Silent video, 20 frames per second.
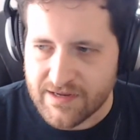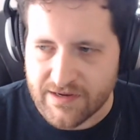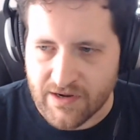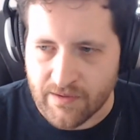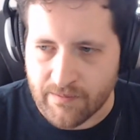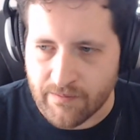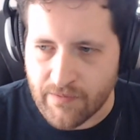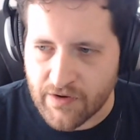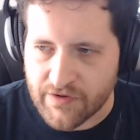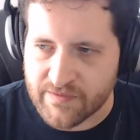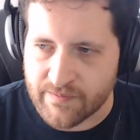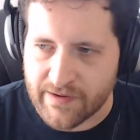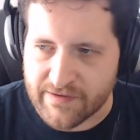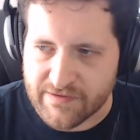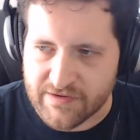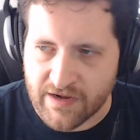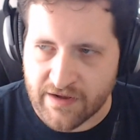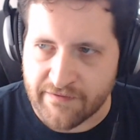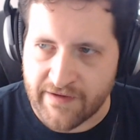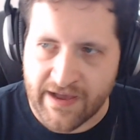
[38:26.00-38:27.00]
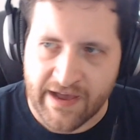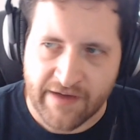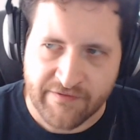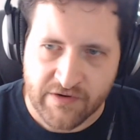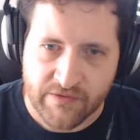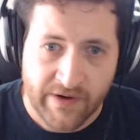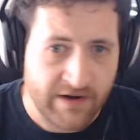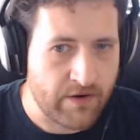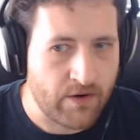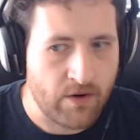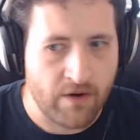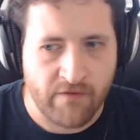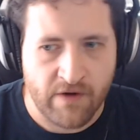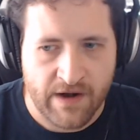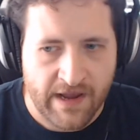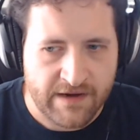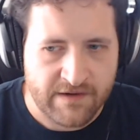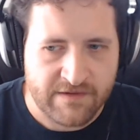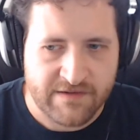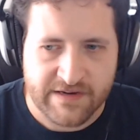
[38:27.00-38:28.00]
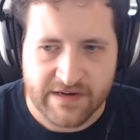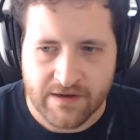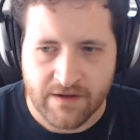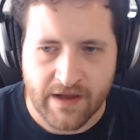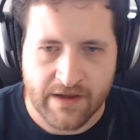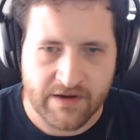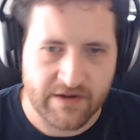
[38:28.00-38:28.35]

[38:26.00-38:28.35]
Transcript: Most of my stuff I have to render overnight still.